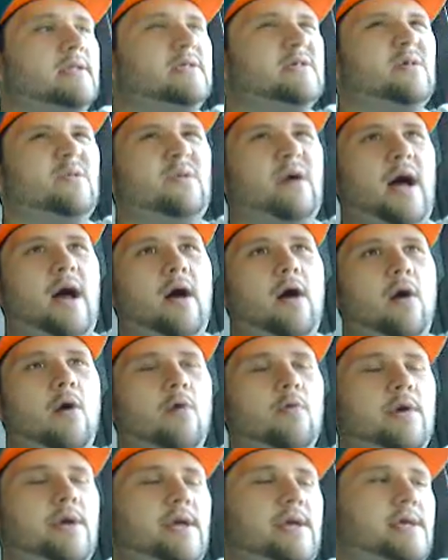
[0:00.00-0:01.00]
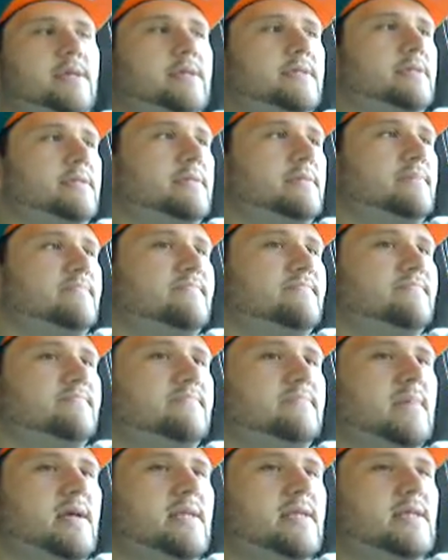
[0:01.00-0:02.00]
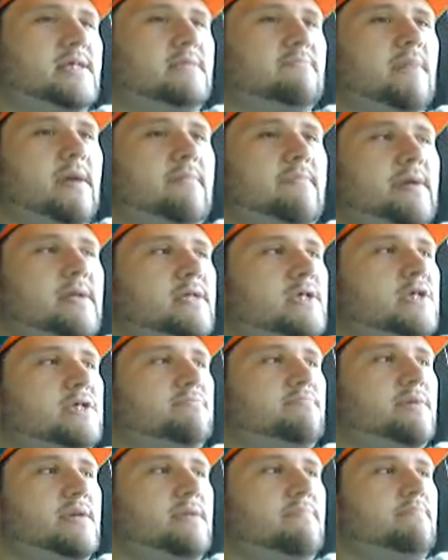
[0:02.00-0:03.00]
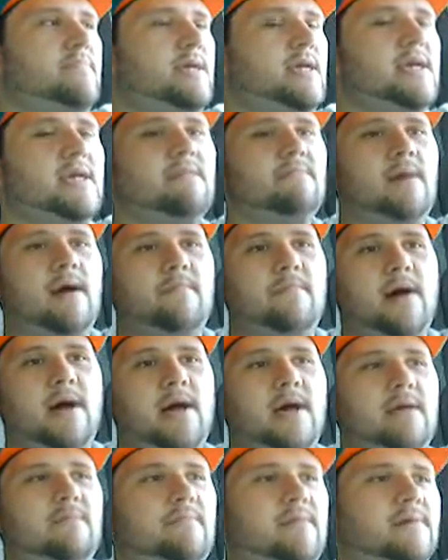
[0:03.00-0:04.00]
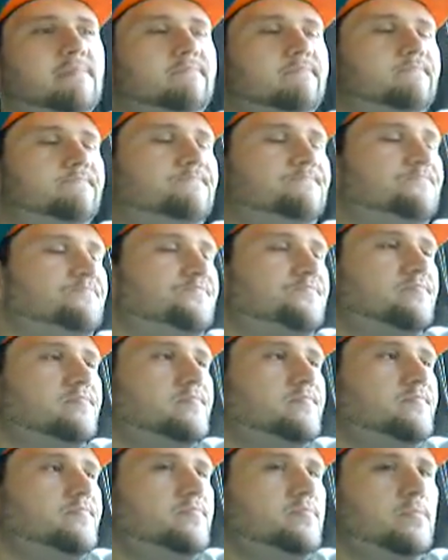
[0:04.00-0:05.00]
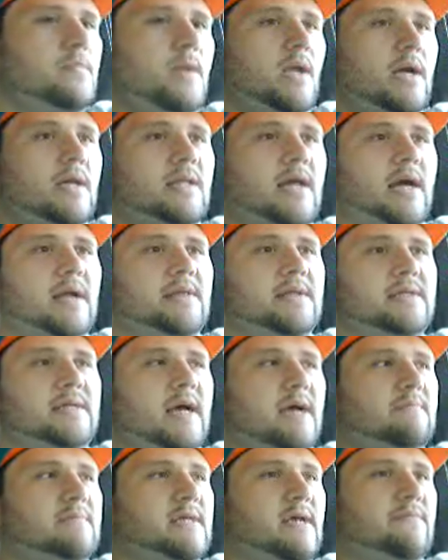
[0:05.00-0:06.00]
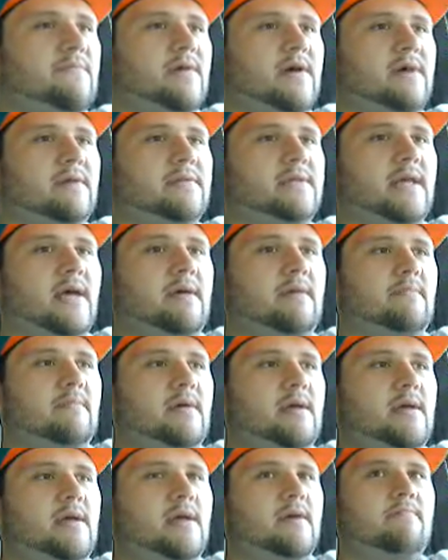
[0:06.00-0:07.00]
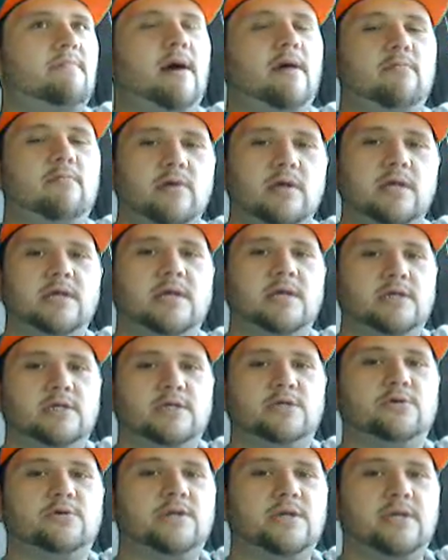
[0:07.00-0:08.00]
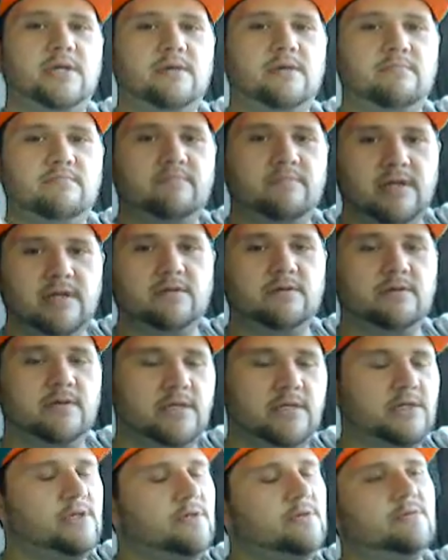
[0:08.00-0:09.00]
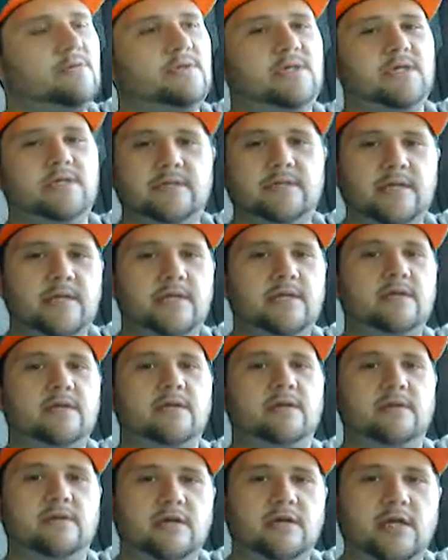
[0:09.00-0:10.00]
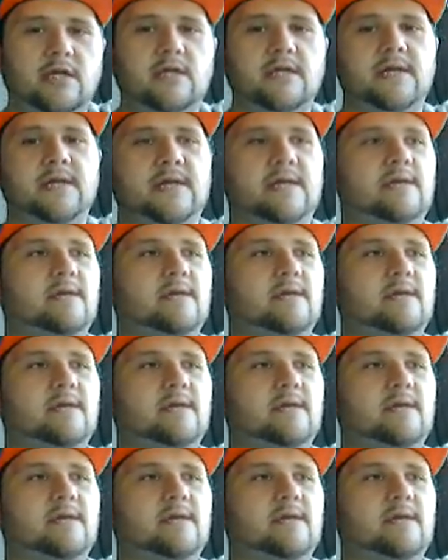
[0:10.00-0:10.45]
so I always, and this may be just be me in my mind, but a lot of the times I felt that my really extreme mental issues just didn't click